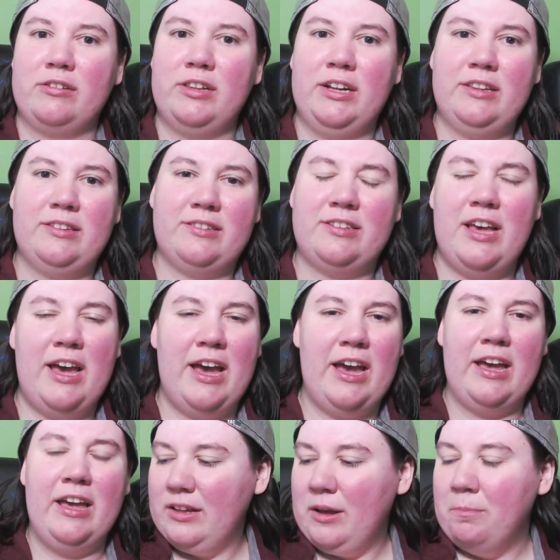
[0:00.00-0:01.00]
let's
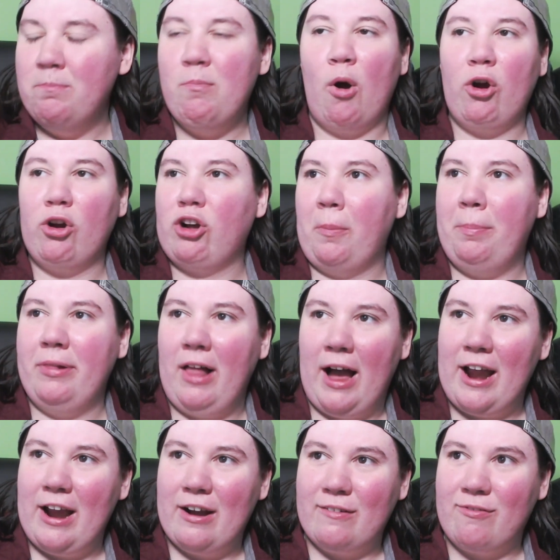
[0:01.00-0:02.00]
say
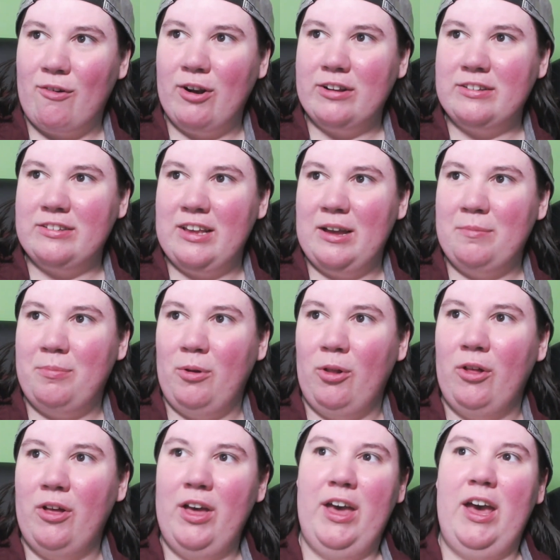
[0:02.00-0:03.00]
Markiplier, for
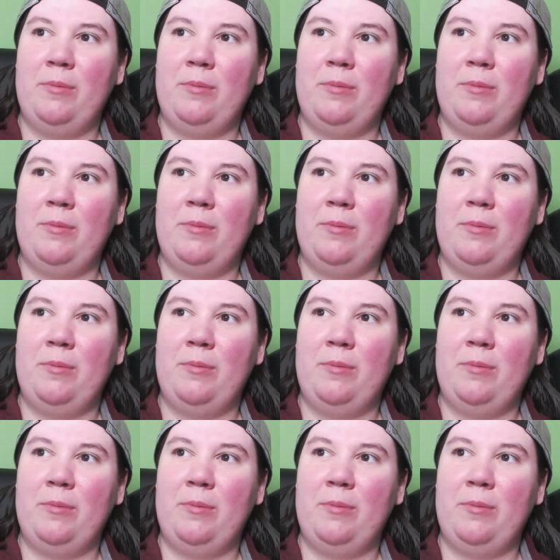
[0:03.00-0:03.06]
example,